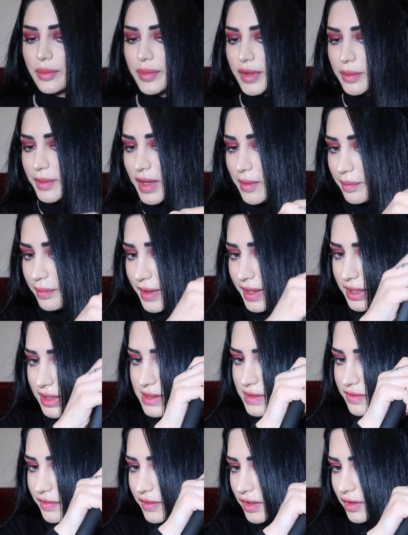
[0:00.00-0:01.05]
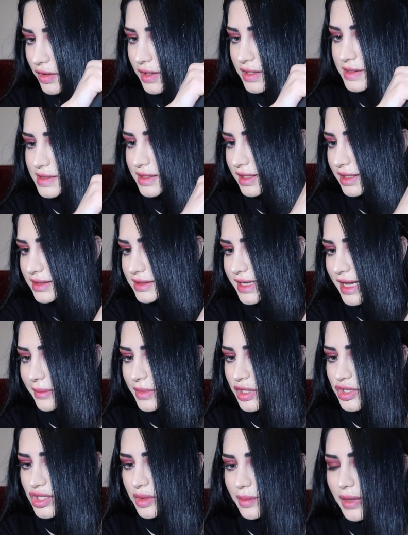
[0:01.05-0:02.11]
but my biggest fear is like
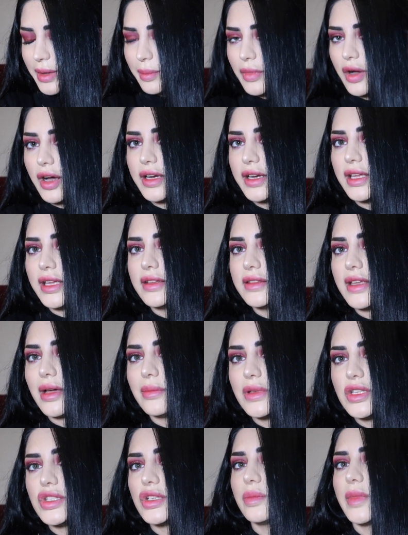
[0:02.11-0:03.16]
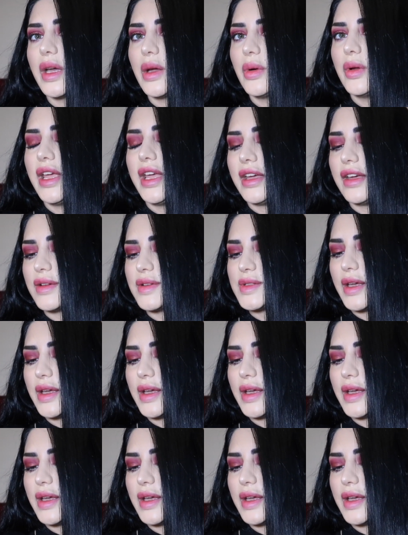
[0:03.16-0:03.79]
damaging my body and damaging my own hair.